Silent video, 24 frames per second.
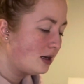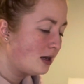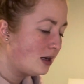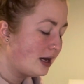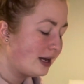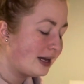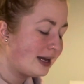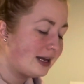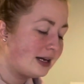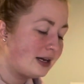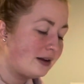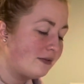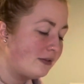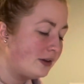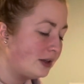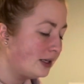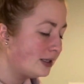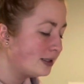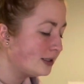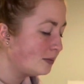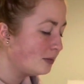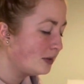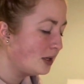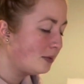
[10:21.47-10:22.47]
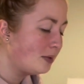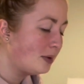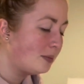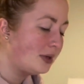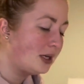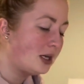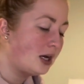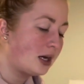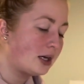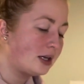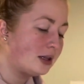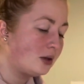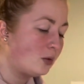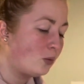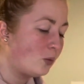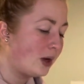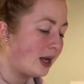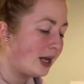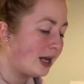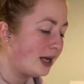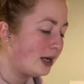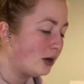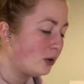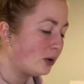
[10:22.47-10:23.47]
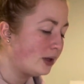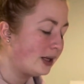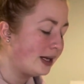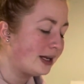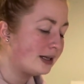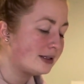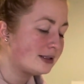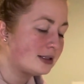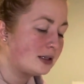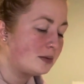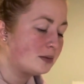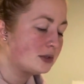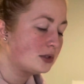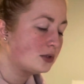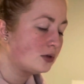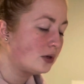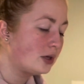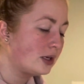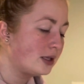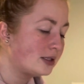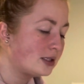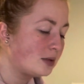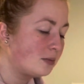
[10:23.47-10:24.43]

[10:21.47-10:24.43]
Again, I feel like something maybe got in the way, or like some sort of,